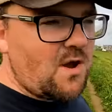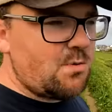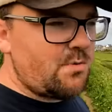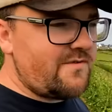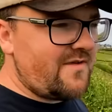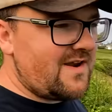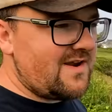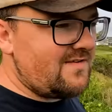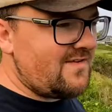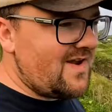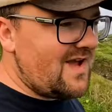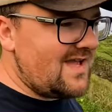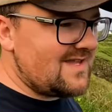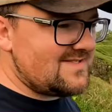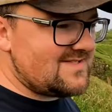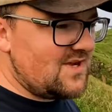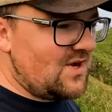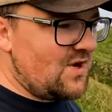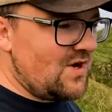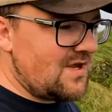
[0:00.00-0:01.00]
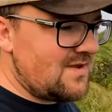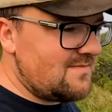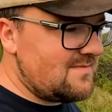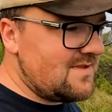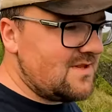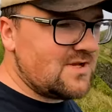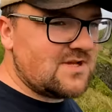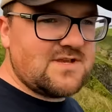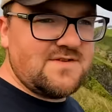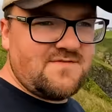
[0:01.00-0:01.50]
we've had a hard time
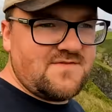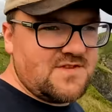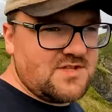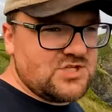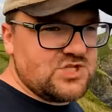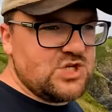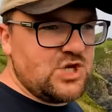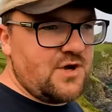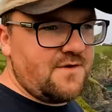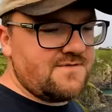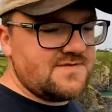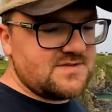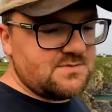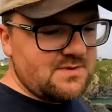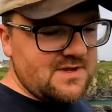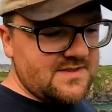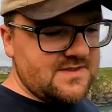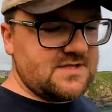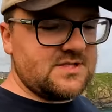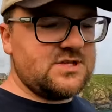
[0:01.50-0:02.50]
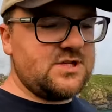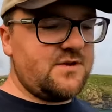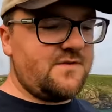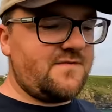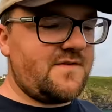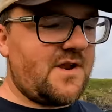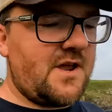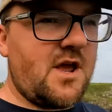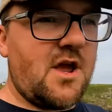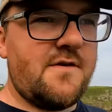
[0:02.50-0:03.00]
looking for the choughs. We had the two
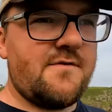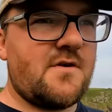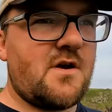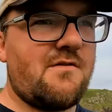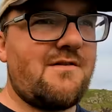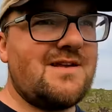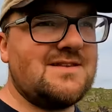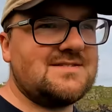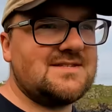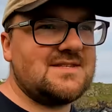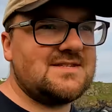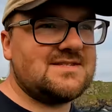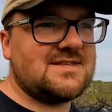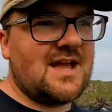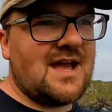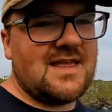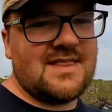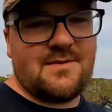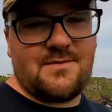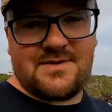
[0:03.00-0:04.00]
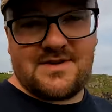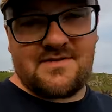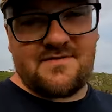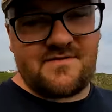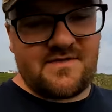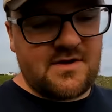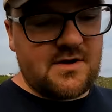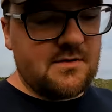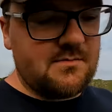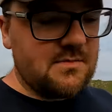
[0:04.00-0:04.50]
fly over our heads at the start that we didn't
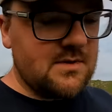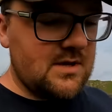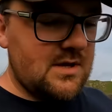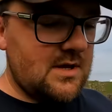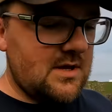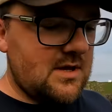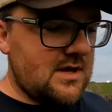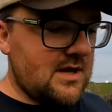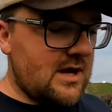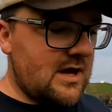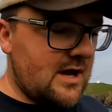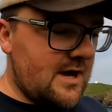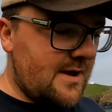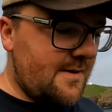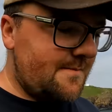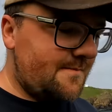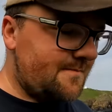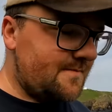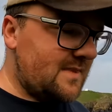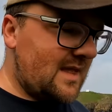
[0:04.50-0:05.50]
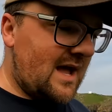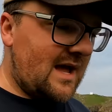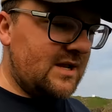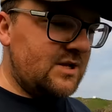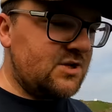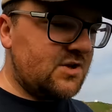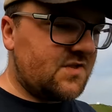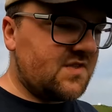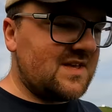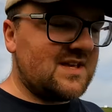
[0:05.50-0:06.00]
film, um,
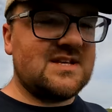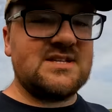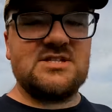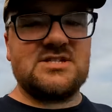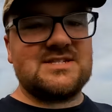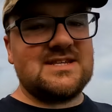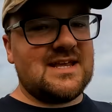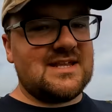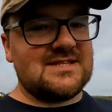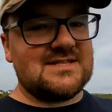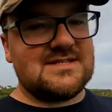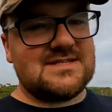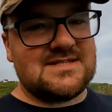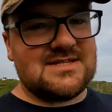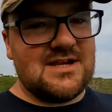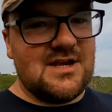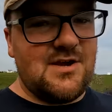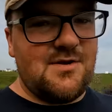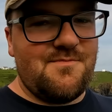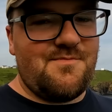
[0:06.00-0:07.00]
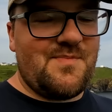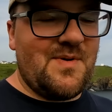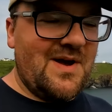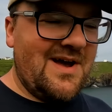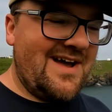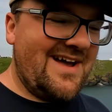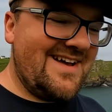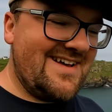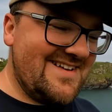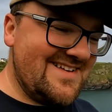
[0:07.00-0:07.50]
and nothing since.
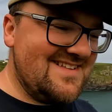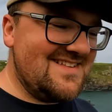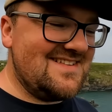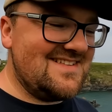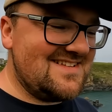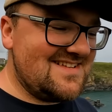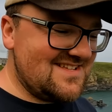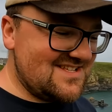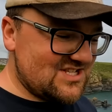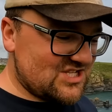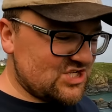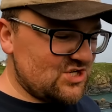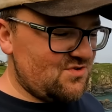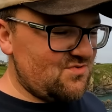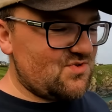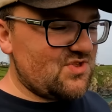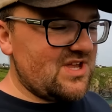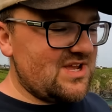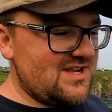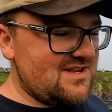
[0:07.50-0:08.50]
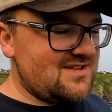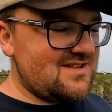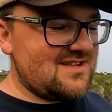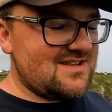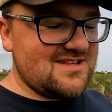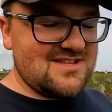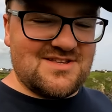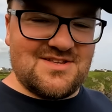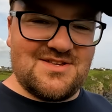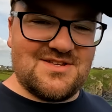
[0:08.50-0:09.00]
But something,
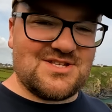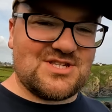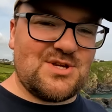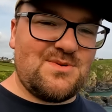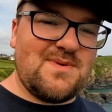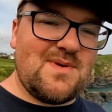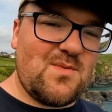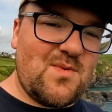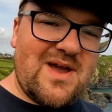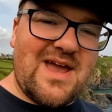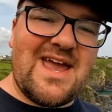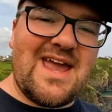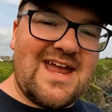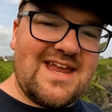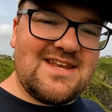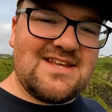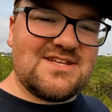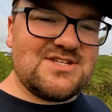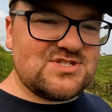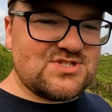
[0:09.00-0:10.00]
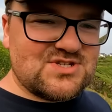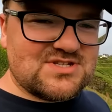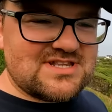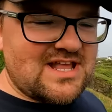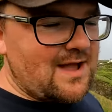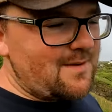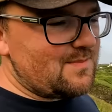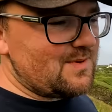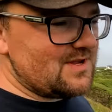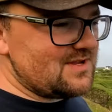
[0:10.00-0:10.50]
something weird has just
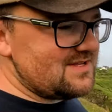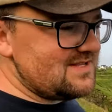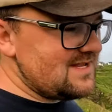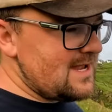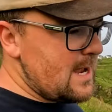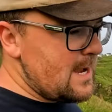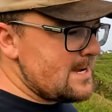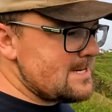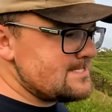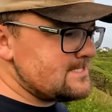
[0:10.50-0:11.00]
happened.